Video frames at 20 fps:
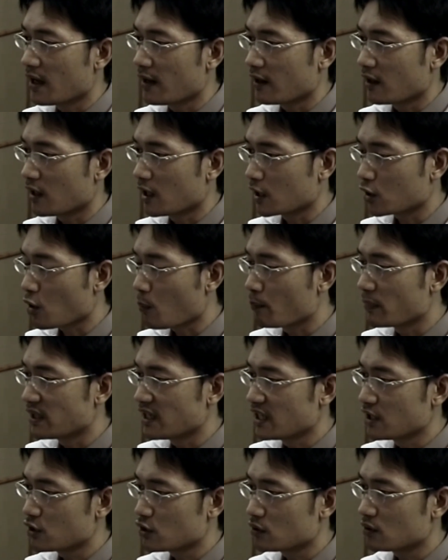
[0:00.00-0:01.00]
a
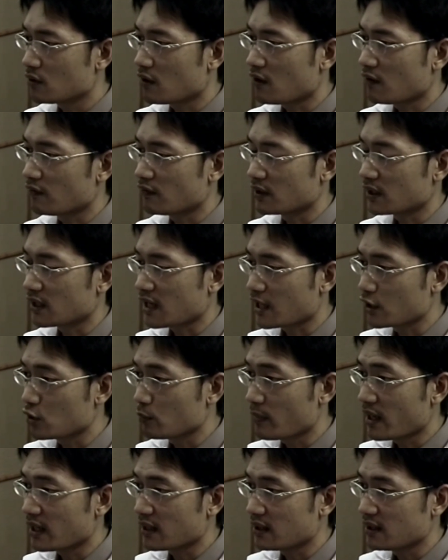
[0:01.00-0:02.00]
combination of a
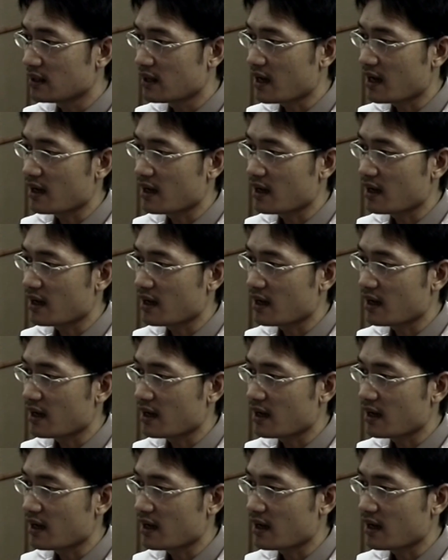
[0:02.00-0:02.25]
cardiomegaly